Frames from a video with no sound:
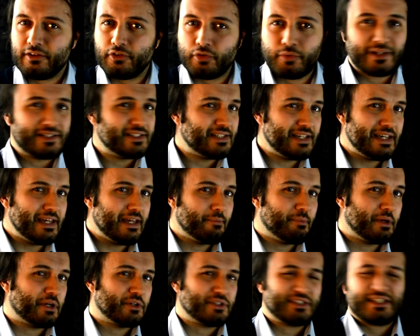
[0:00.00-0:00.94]
to a T,
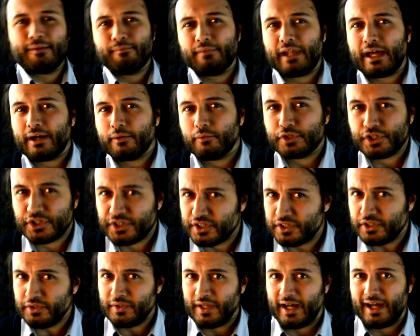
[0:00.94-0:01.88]
because some languages
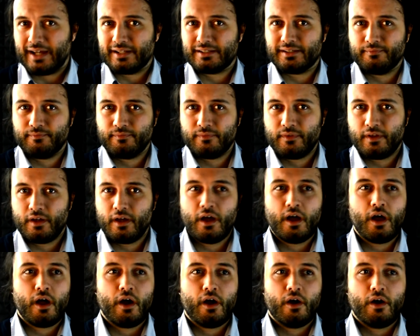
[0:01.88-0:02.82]
do that.
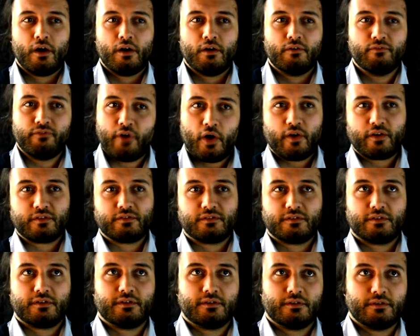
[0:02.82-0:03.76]

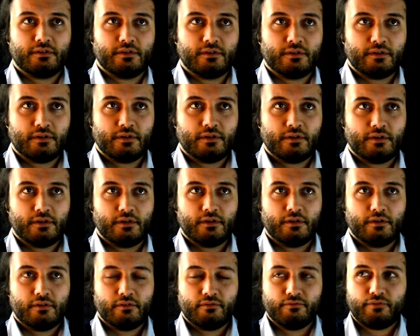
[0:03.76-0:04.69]
Vort.
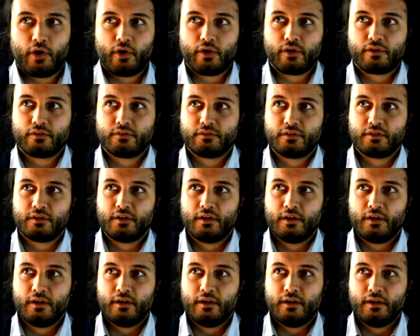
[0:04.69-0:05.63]
Vort.
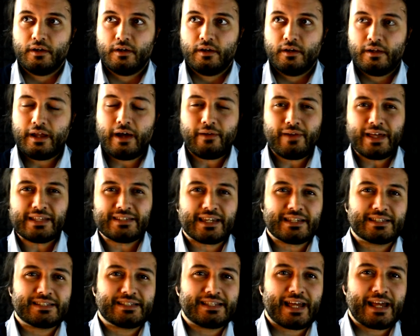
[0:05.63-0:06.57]
Now let's
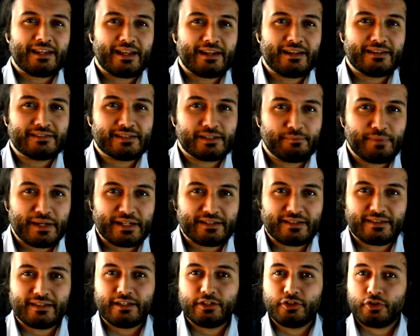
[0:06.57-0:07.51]
extend a little
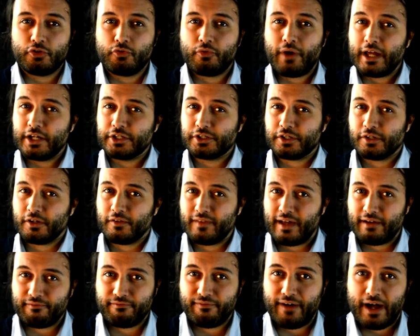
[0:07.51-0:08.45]
bit the duration of
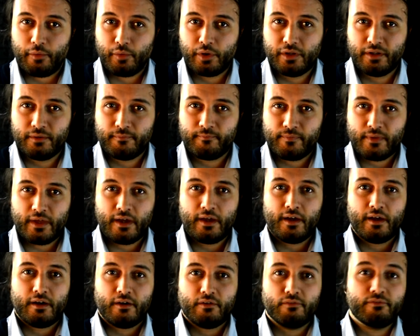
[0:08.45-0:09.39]
that vowel.
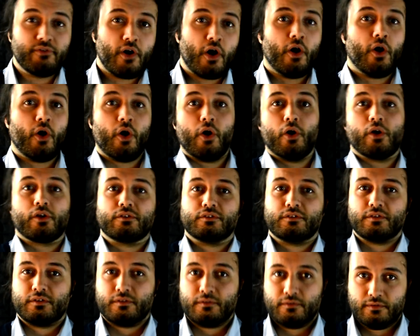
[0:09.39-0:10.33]

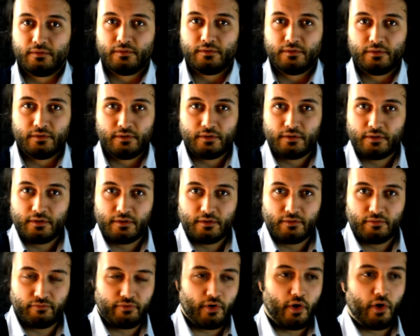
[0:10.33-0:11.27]
Vort.
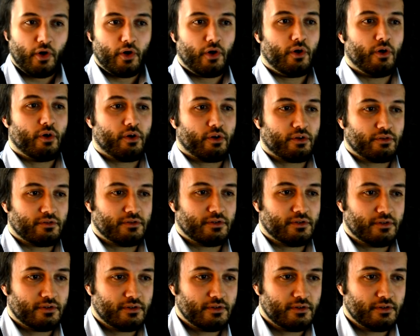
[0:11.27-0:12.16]
Vort.